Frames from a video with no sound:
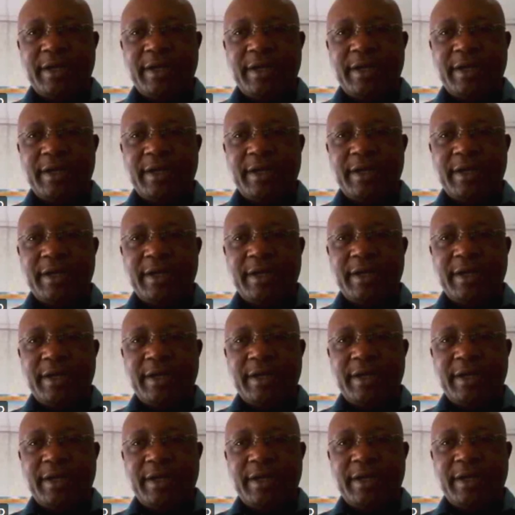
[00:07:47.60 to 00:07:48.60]

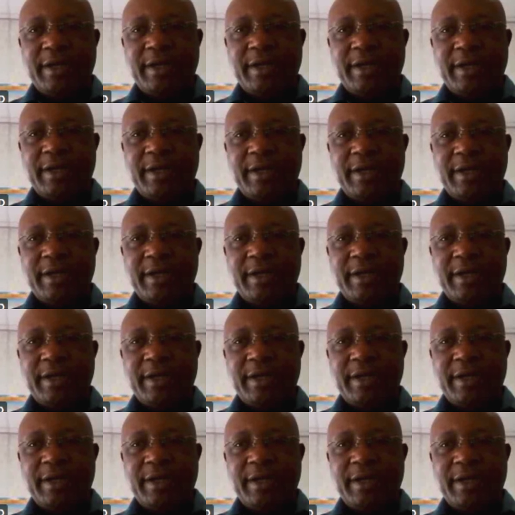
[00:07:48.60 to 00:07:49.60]
Primarily, as you have
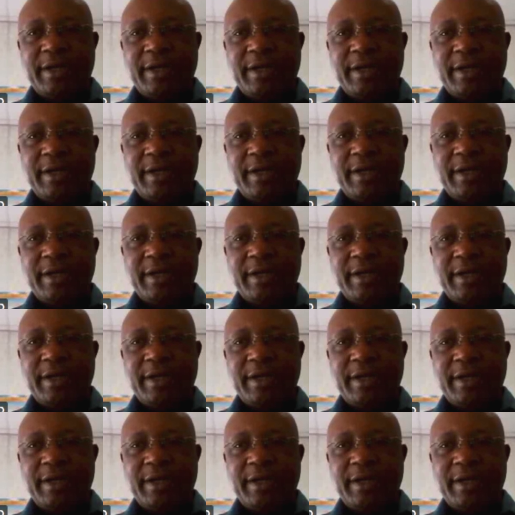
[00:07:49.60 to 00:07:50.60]
pointed out,
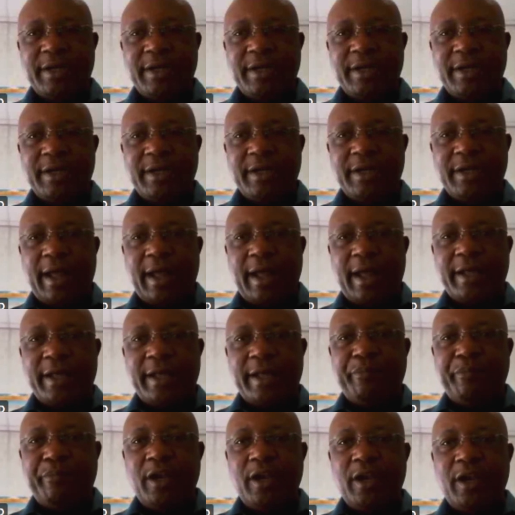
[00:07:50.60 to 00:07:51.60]
agriculture has
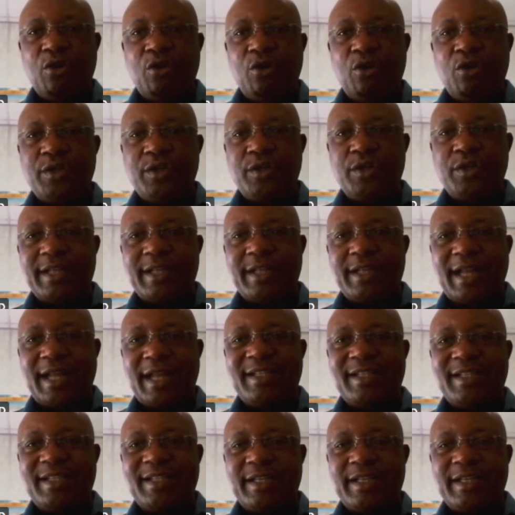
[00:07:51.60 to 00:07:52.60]
been looked at as
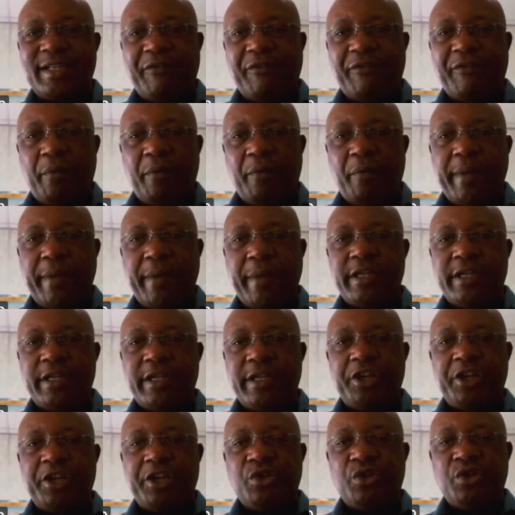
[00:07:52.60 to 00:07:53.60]
a development
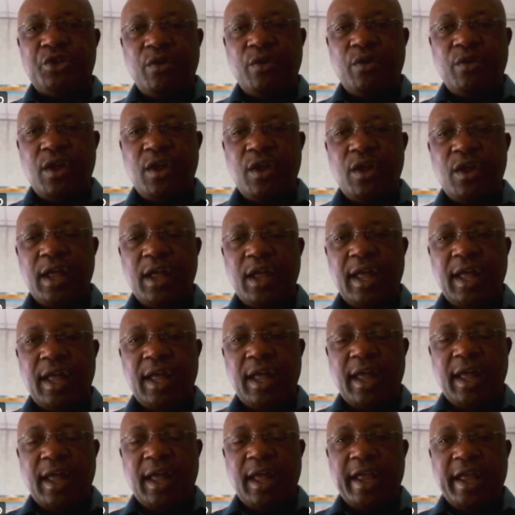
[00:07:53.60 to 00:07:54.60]
issue,
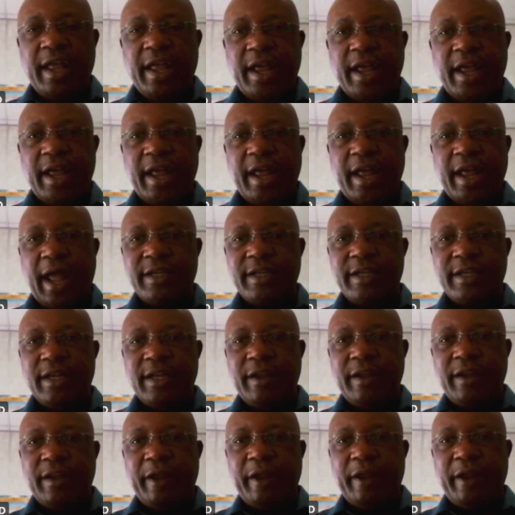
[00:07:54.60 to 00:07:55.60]

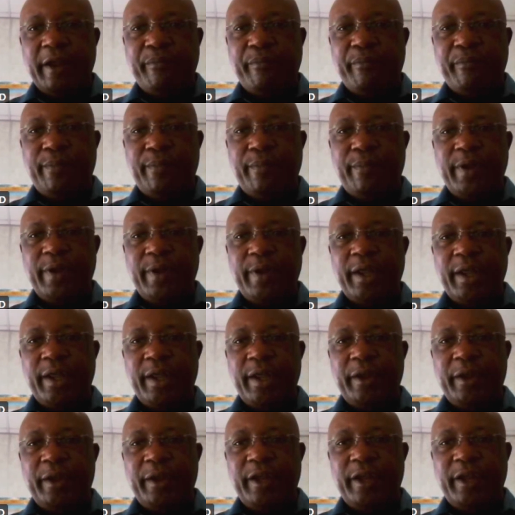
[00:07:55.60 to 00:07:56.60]
and
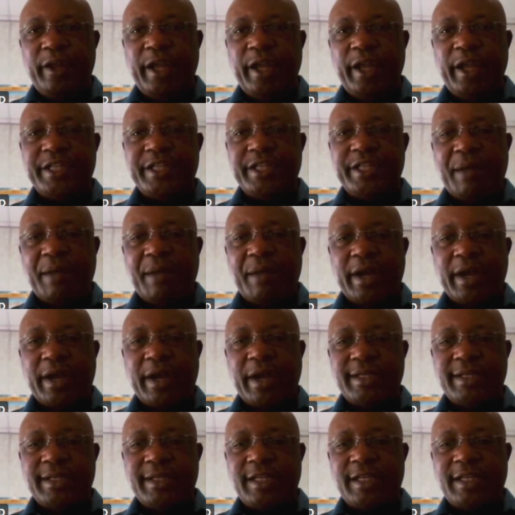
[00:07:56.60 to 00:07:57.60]
in some
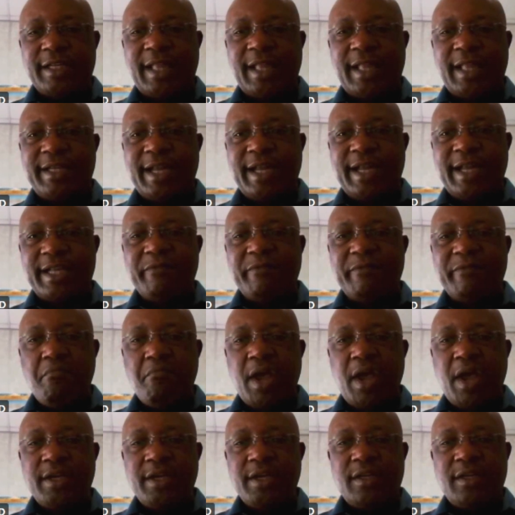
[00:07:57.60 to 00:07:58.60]
cases that has
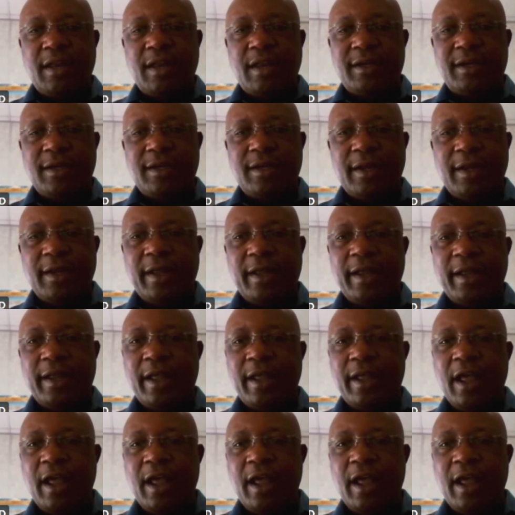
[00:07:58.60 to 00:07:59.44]
meant that